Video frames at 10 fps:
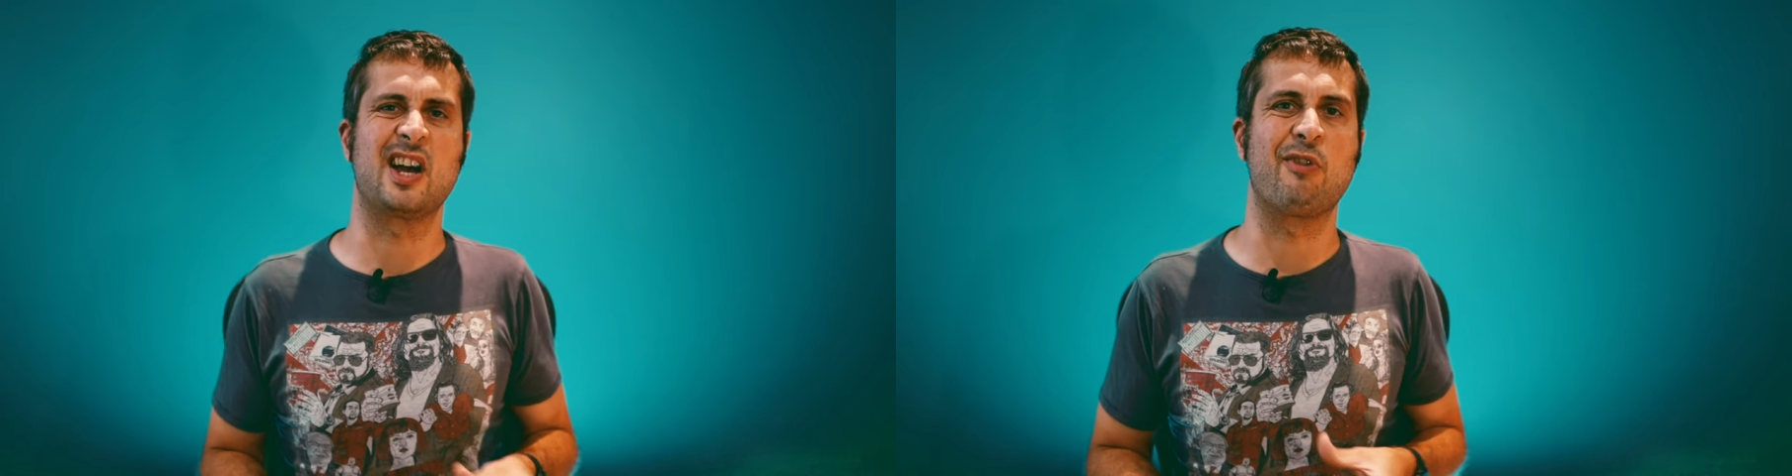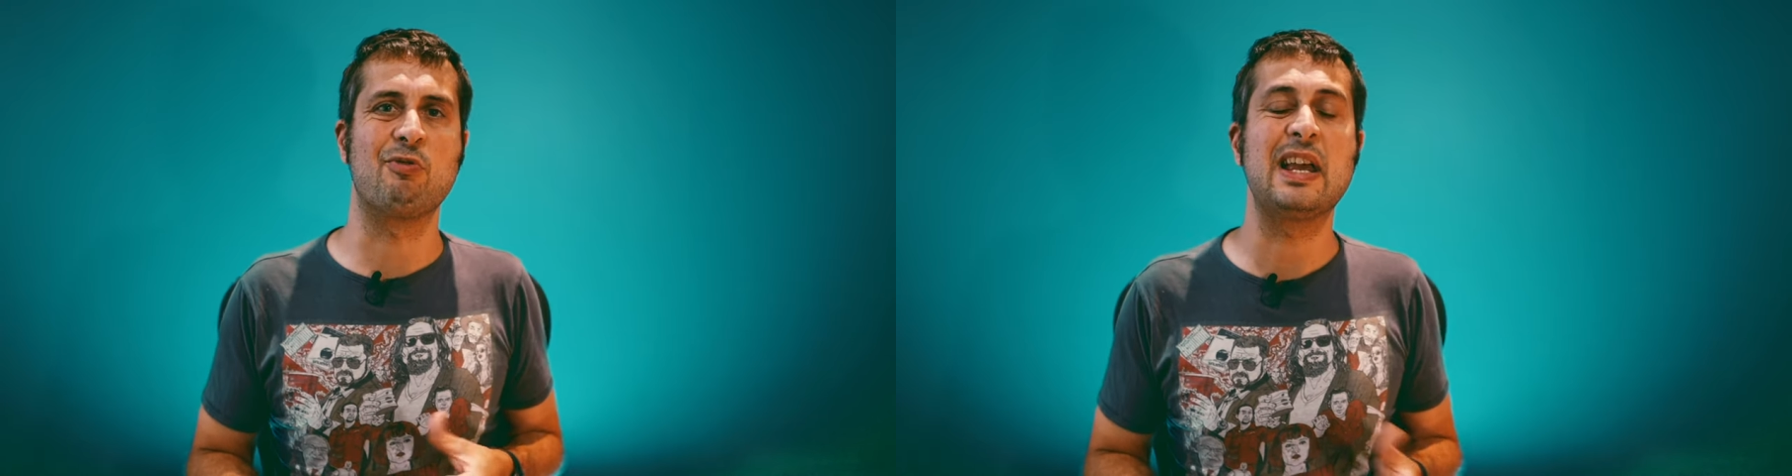
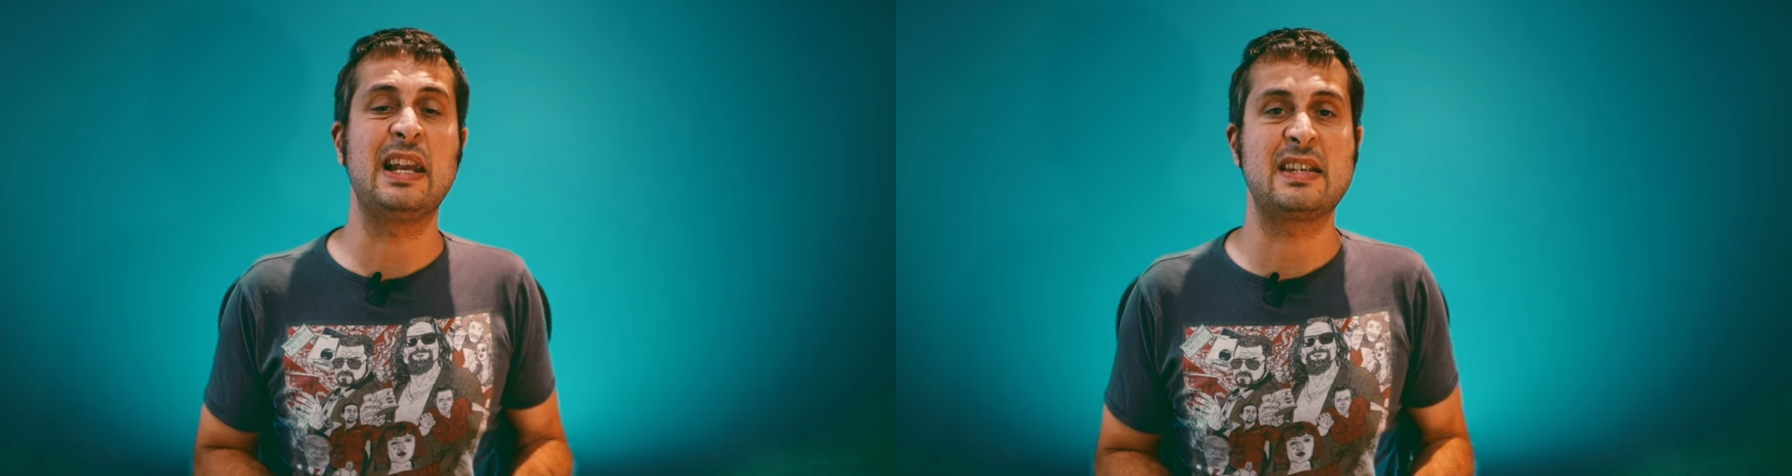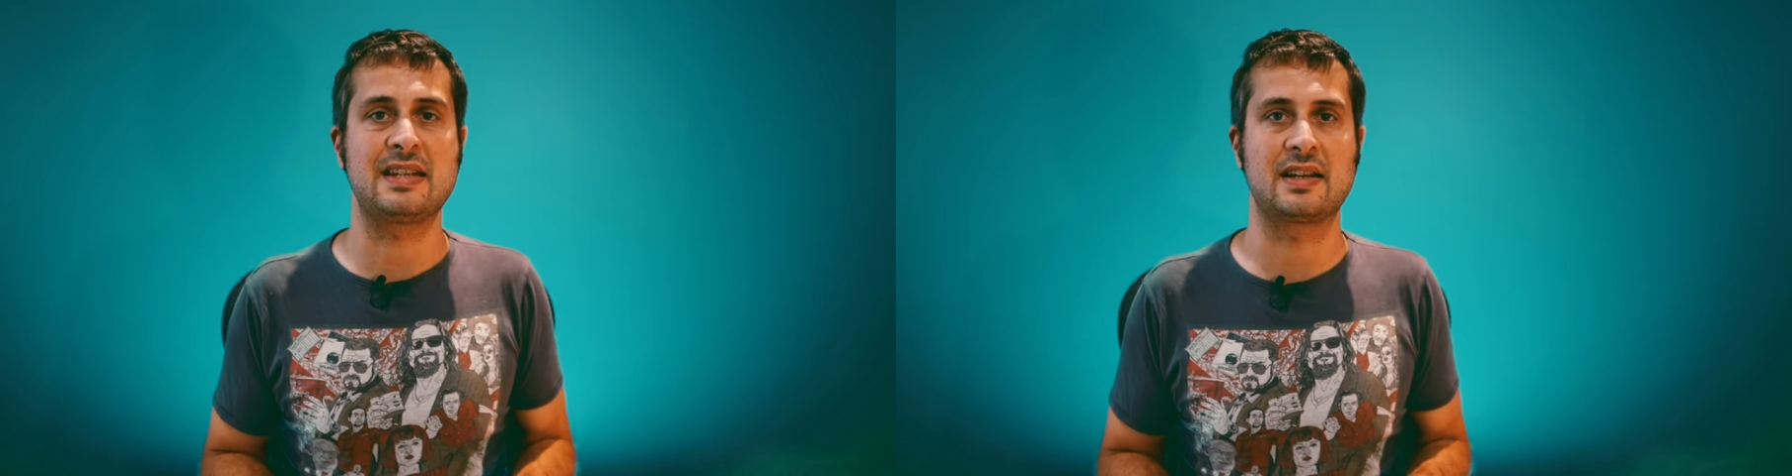a
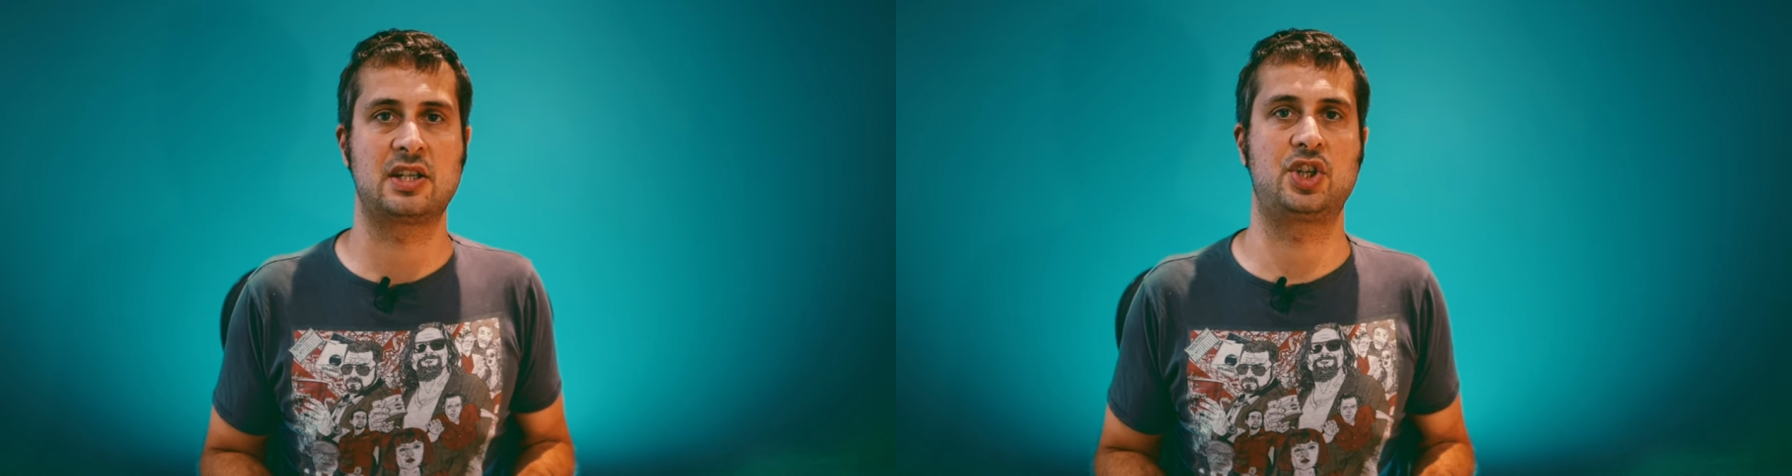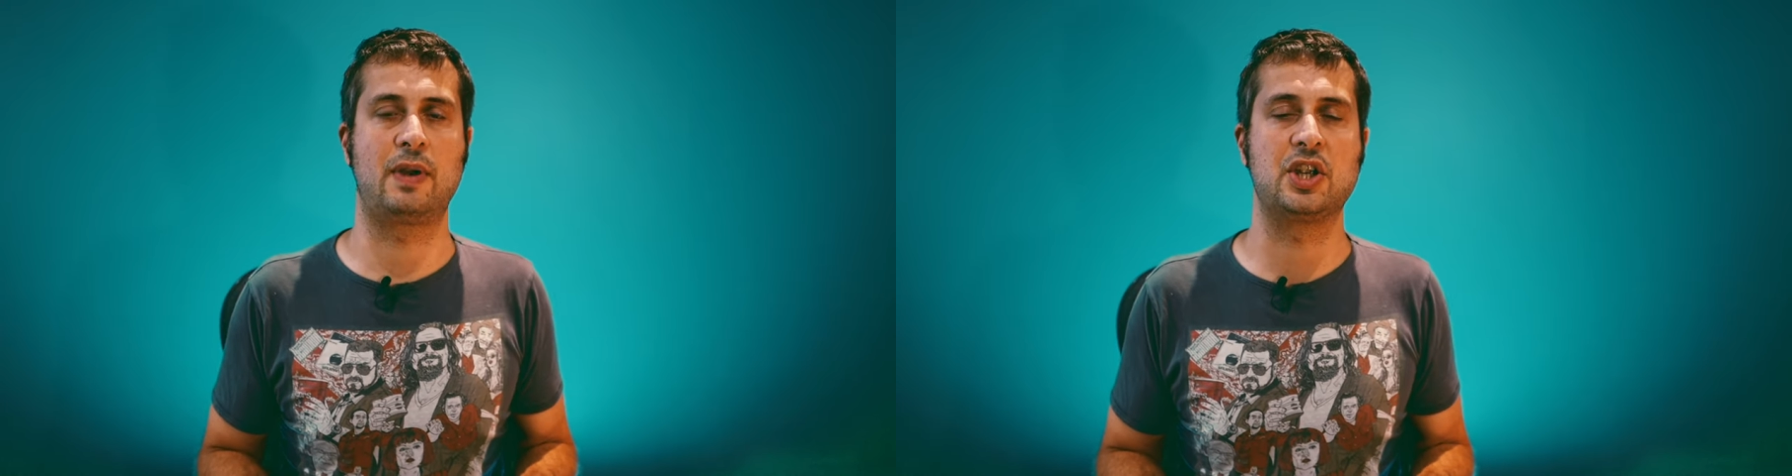realistic
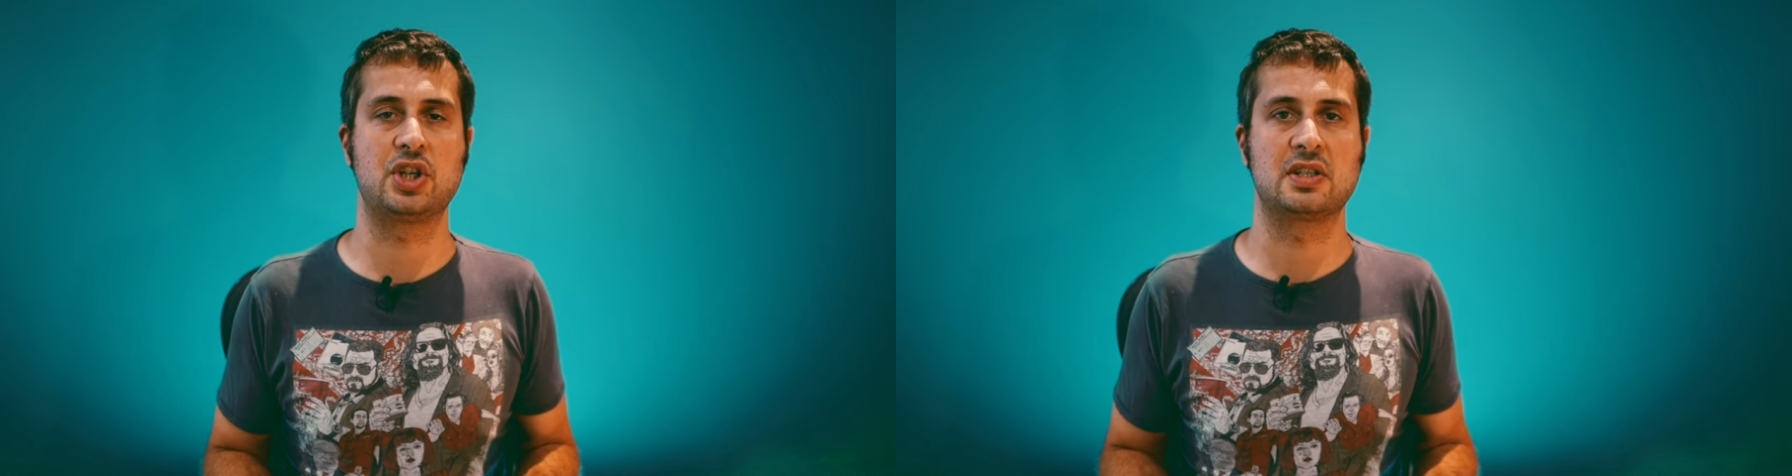situation,